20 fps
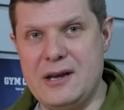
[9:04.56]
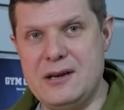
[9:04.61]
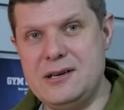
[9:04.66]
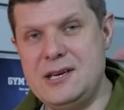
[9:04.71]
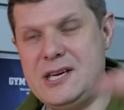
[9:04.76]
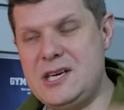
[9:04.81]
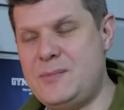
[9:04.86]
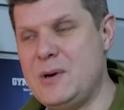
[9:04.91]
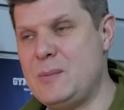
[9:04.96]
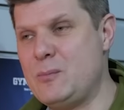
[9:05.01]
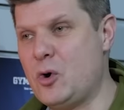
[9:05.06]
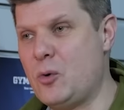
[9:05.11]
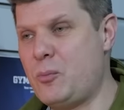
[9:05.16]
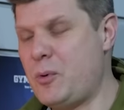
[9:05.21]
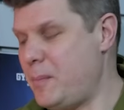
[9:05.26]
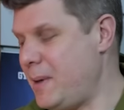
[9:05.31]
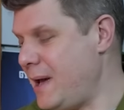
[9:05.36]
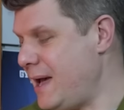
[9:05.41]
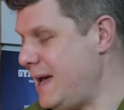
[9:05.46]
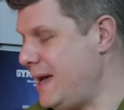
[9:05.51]
I need to be more
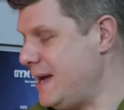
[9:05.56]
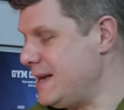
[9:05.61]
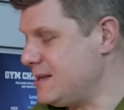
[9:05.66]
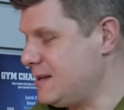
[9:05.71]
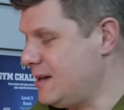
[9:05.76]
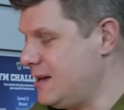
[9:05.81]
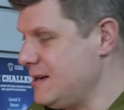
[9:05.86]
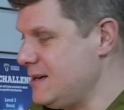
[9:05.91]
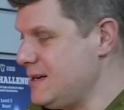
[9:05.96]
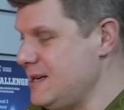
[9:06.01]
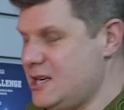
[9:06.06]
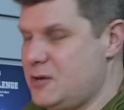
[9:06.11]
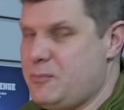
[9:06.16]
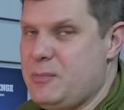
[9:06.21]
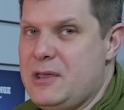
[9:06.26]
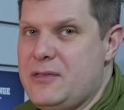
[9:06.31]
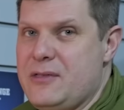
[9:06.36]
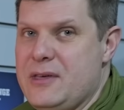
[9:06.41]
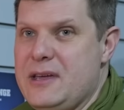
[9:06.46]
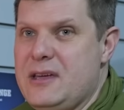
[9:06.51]
prepared. I need to
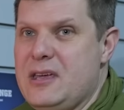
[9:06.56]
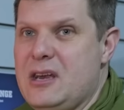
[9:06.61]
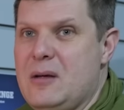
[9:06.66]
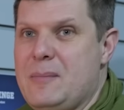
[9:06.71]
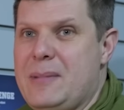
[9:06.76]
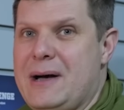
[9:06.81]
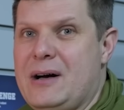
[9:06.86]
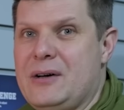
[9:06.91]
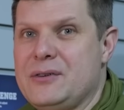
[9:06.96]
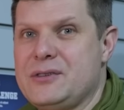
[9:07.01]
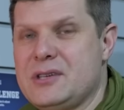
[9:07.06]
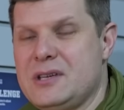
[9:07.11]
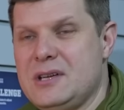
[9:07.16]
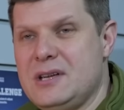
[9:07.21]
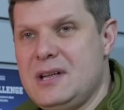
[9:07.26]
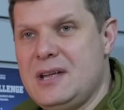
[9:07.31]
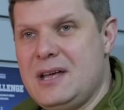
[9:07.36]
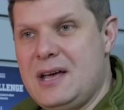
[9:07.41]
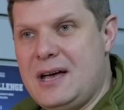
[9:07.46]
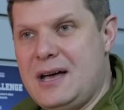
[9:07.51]
be thinking about
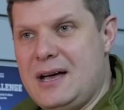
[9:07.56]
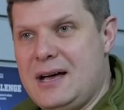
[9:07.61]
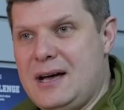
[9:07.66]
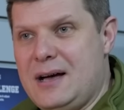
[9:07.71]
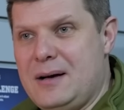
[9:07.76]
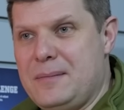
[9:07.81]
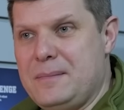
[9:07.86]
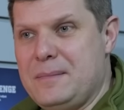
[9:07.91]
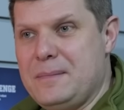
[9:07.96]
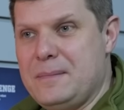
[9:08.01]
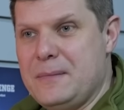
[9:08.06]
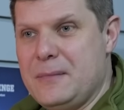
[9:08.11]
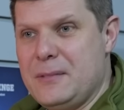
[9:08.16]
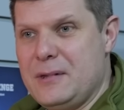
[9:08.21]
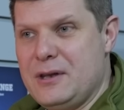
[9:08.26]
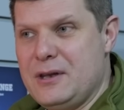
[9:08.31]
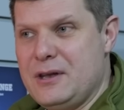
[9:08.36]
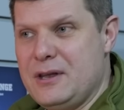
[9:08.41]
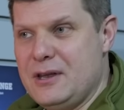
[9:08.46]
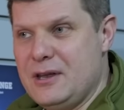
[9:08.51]

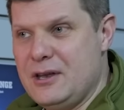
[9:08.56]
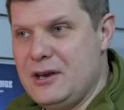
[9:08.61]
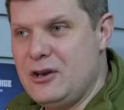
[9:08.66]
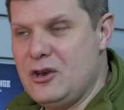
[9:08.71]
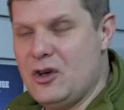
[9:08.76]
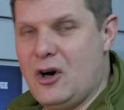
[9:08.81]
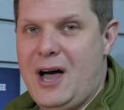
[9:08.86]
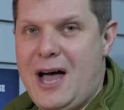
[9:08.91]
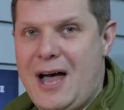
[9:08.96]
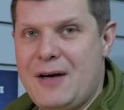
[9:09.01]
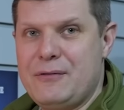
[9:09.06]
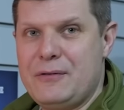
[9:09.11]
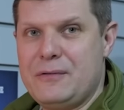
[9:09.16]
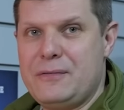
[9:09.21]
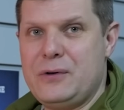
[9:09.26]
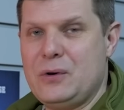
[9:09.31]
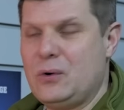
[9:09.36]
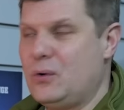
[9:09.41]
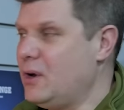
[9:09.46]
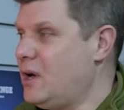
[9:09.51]
not having
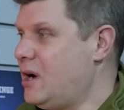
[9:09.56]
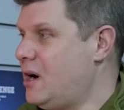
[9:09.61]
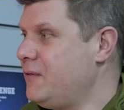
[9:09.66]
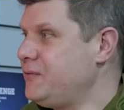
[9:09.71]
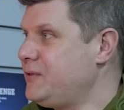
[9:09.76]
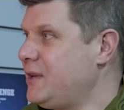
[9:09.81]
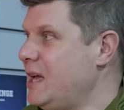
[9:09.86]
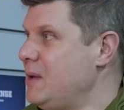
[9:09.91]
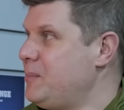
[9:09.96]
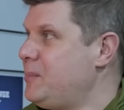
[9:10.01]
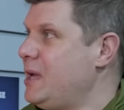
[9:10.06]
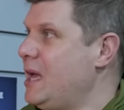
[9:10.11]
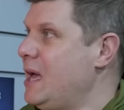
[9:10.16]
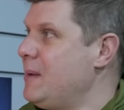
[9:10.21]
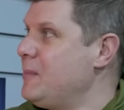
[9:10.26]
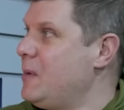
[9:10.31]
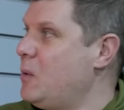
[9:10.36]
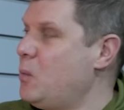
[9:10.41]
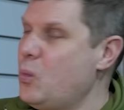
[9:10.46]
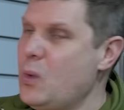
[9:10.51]
fuel after 8
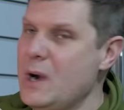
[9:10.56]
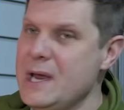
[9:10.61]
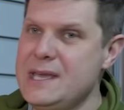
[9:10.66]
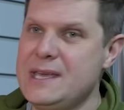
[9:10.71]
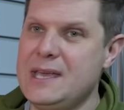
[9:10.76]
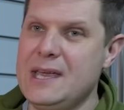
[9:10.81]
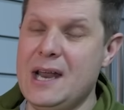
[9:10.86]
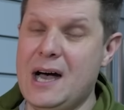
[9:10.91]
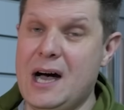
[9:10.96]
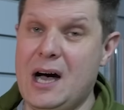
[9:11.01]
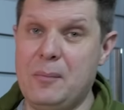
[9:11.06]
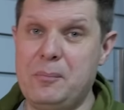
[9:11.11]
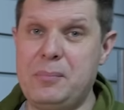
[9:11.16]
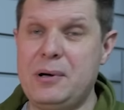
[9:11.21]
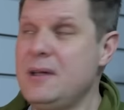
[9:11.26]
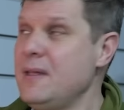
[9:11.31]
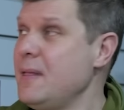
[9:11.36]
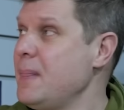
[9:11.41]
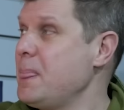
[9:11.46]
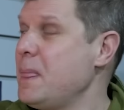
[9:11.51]
p.m. and waking
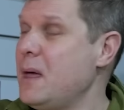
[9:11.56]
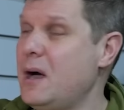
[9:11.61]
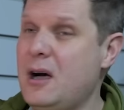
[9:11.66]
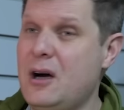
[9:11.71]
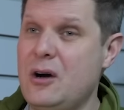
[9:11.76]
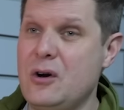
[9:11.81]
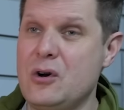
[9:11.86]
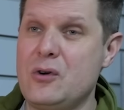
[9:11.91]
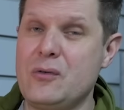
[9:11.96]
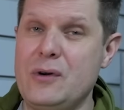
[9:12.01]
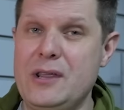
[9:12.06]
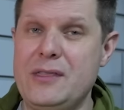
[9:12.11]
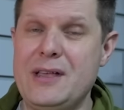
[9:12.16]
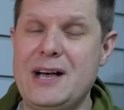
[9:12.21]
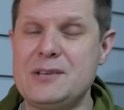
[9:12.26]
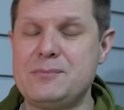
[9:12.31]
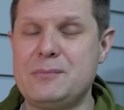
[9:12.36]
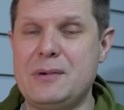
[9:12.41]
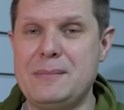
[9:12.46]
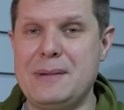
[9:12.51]
up hungry.
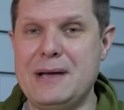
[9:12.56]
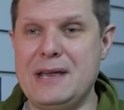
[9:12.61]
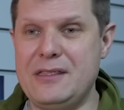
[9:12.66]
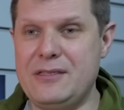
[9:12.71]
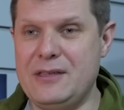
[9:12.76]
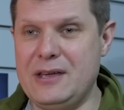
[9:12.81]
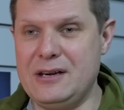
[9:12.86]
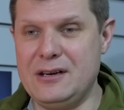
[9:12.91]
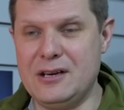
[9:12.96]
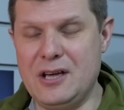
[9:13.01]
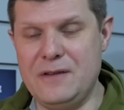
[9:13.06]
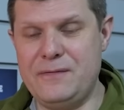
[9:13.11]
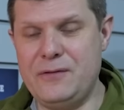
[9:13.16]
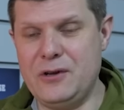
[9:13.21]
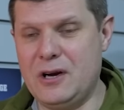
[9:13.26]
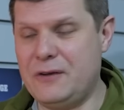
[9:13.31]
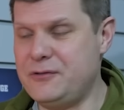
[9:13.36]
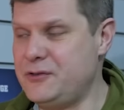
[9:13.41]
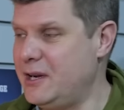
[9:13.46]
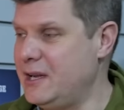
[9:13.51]
That's my main thing. No
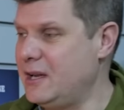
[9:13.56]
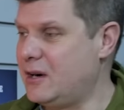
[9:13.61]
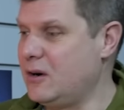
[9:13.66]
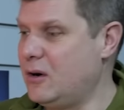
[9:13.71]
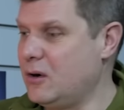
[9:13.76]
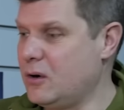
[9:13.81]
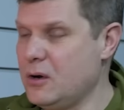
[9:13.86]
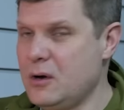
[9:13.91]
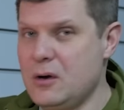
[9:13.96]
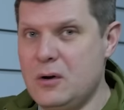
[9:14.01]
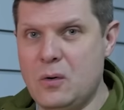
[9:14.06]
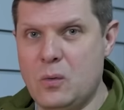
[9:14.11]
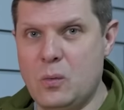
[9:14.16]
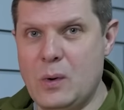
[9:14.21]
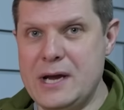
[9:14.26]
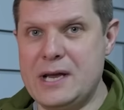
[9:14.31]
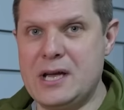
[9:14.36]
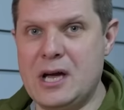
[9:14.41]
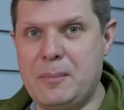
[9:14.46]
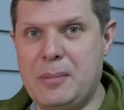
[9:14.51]
food after 8 o'clock,
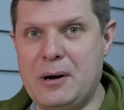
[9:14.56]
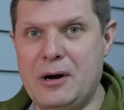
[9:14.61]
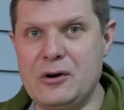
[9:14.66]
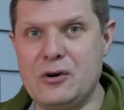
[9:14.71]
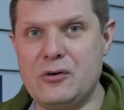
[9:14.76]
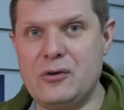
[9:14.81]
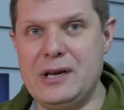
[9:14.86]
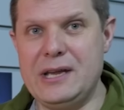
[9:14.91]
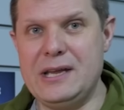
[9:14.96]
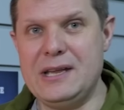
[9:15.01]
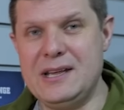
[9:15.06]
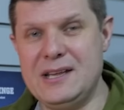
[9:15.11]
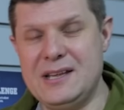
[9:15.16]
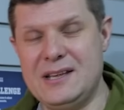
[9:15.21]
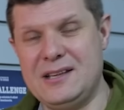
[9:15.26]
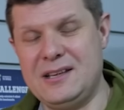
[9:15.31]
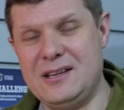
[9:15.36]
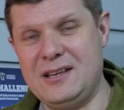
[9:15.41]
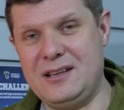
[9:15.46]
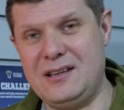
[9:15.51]
wake up hungry.
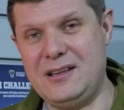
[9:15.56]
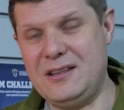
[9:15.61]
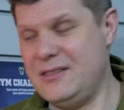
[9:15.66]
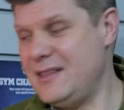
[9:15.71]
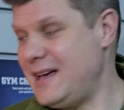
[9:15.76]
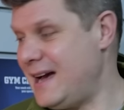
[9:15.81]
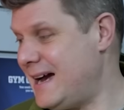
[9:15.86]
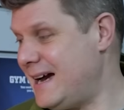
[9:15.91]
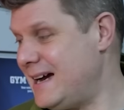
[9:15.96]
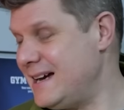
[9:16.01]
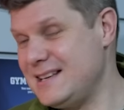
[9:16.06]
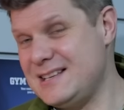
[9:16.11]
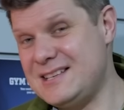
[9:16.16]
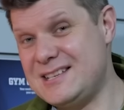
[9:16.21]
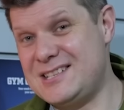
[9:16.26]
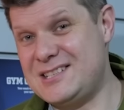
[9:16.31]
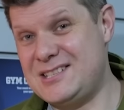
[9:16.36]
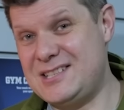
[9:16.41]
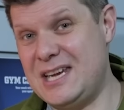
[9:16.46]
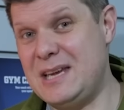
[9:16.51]
And that
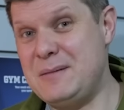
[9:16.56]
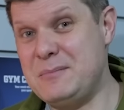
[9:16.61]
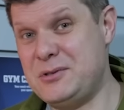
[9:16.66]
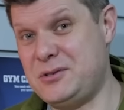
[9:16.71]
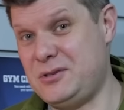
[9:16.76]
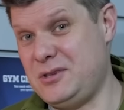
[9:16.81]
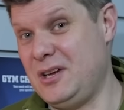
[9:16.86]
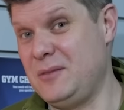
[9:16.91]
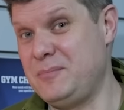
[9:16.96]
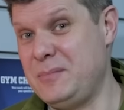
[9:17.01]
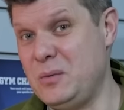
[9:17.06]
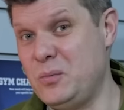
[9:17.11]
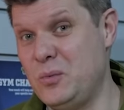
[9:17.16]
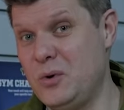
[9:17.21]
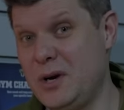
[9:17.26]
seems to have been